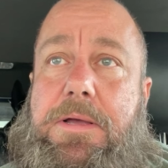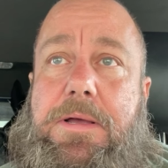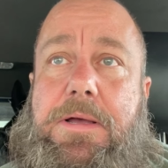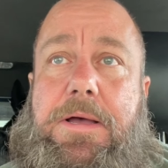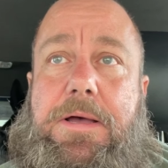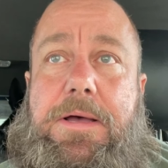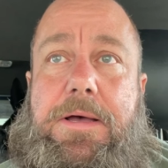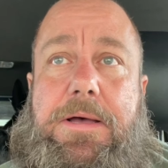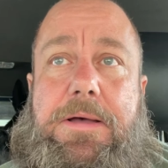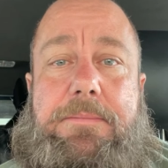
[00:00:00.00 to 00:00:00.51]

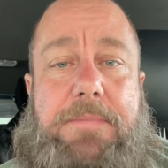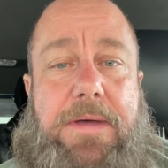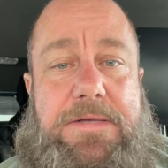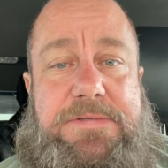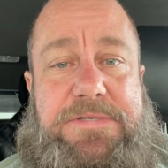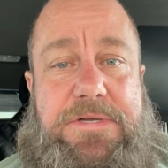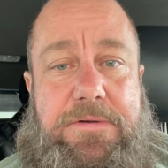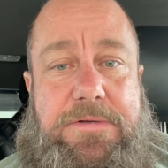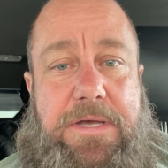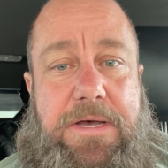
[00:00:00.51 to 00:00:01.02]
I
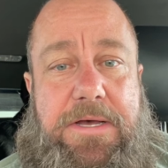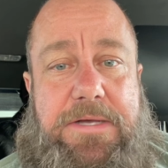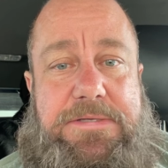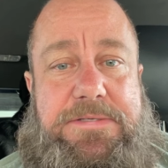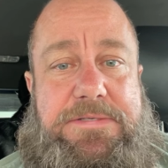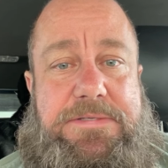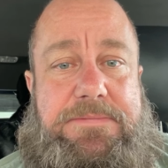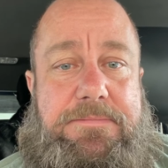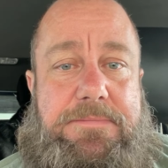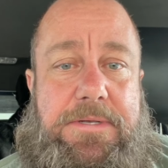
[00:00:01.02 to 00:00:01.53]
still cuss.
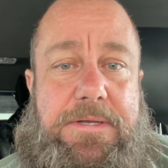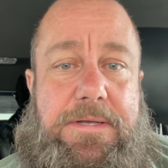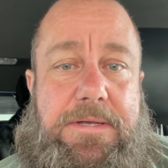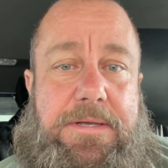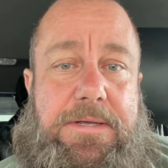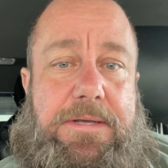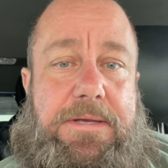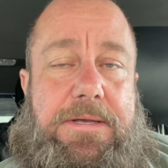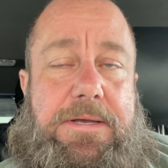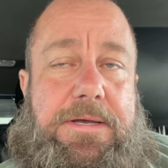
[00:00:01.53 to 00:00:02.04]

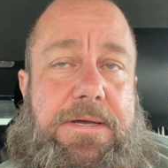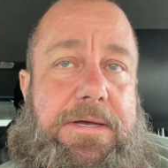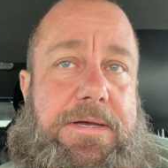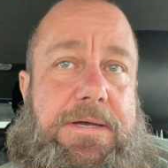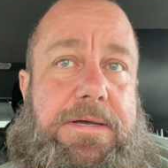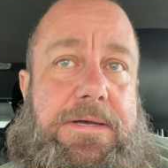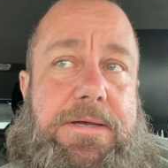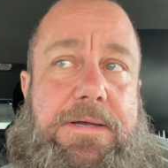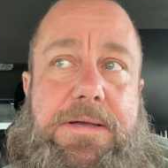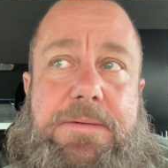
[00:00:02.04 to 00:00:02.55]

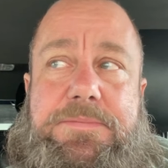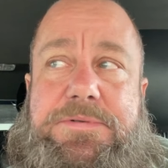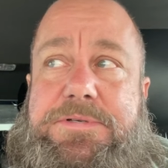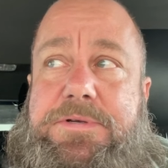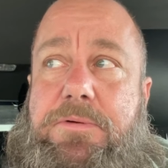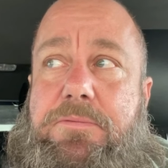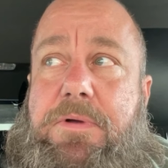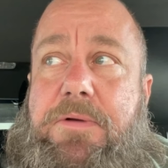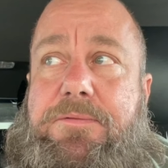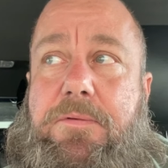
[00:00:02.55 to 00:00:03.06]
I'm
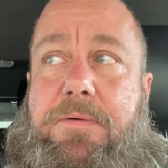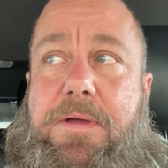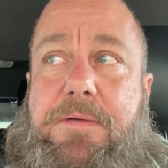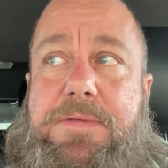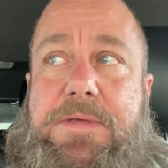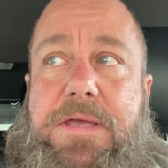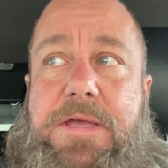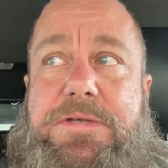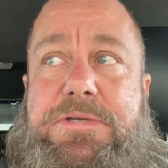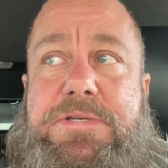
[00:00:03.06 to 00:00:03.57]
still rough around
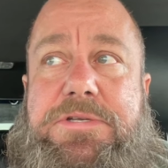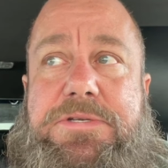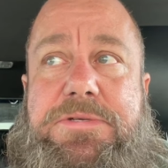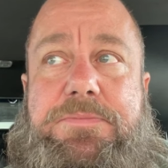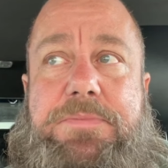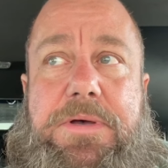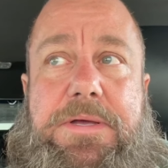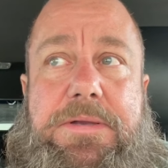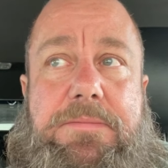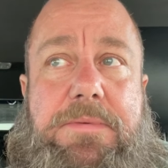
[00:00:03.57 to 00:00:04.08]
the edges,
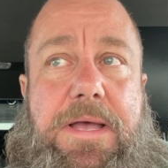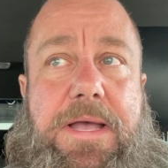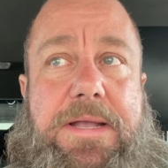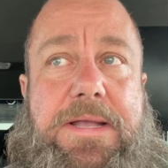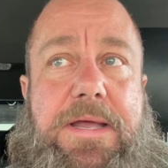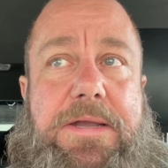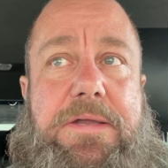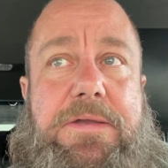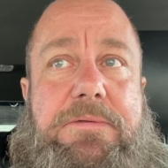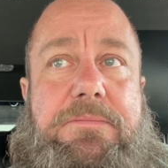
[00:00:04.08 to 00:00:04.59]
but I
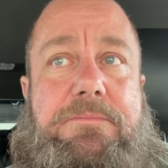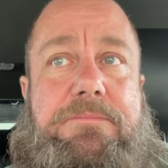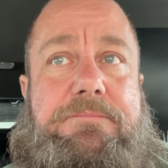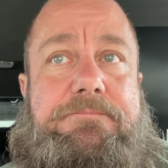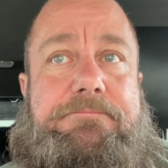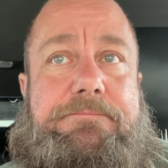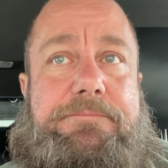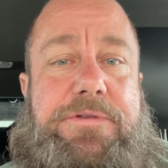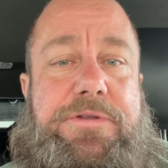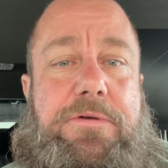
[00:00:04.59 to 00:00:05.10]
kind of
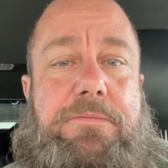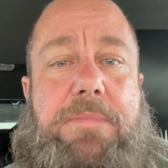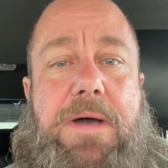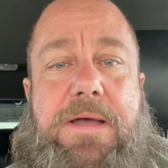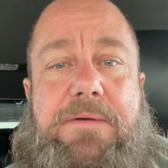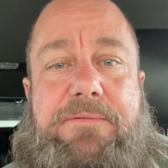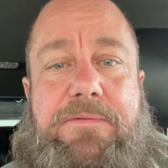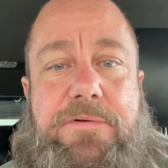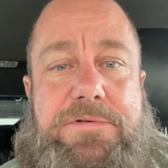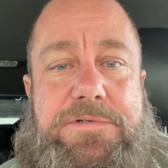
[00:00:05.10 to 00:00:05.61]
do my
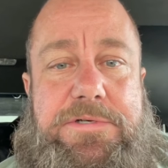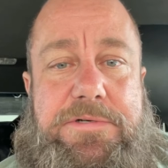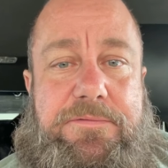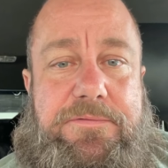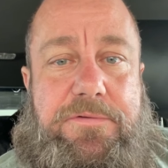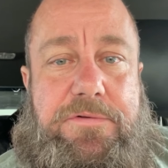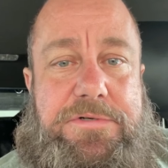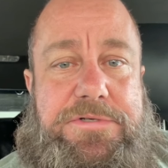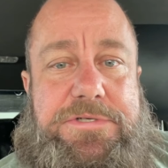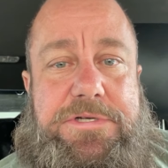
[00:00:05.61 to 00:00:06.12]
version of
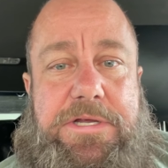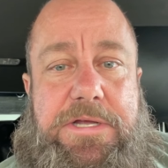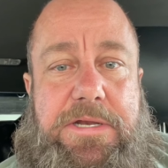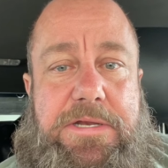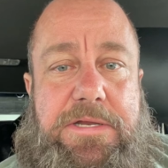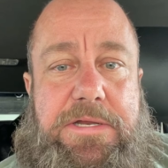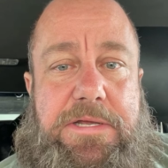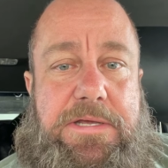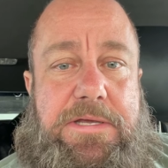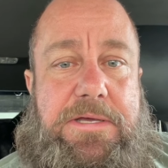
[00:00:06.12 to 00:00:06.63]

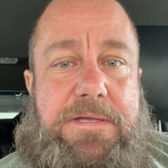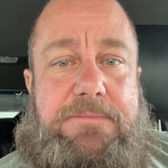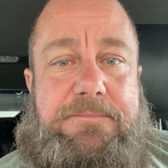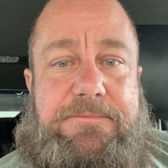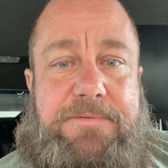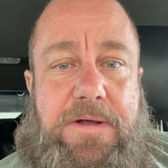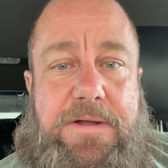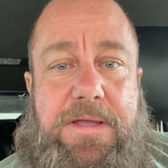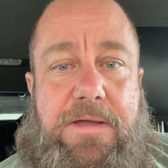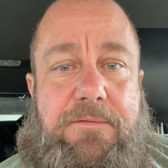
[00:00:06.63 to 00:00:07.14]
Christianity and
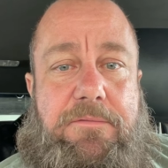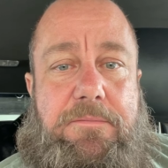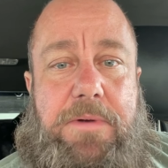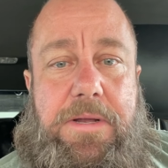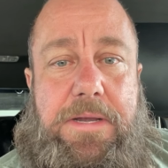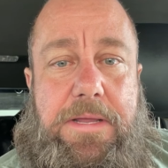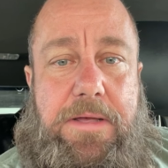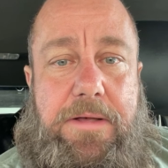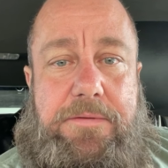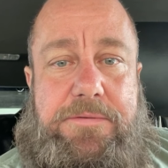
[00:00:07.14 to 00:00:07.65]
fuck
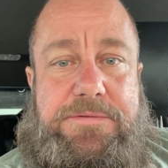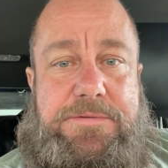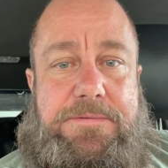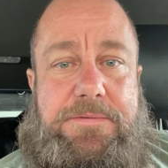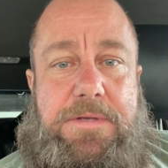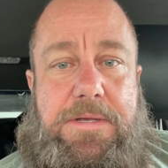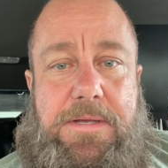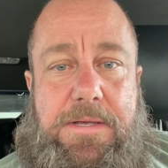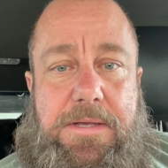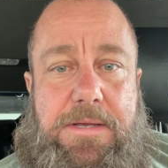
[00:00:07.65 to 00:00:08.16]
everybody
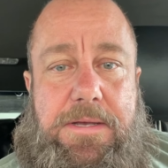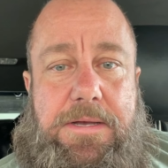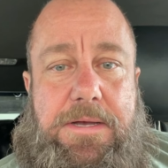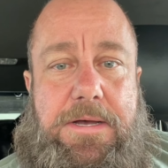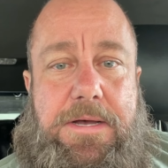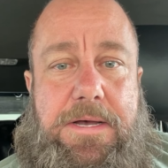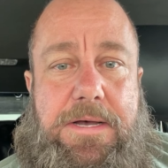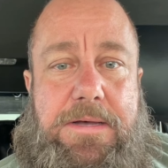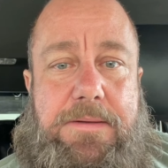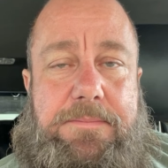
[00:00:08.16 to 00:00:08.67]

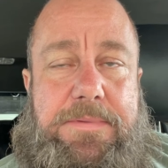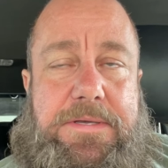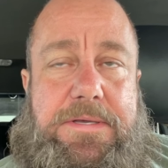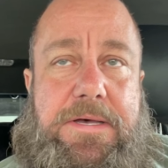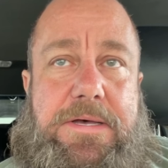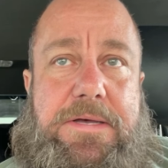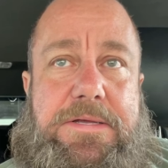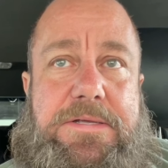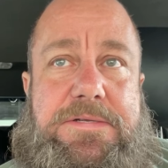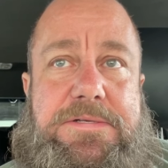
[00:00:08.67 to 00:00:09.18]
else
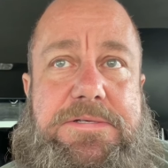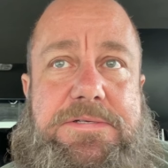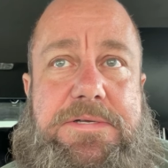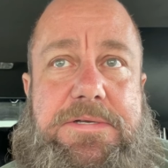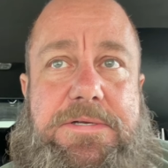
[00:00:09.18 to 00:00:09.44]
because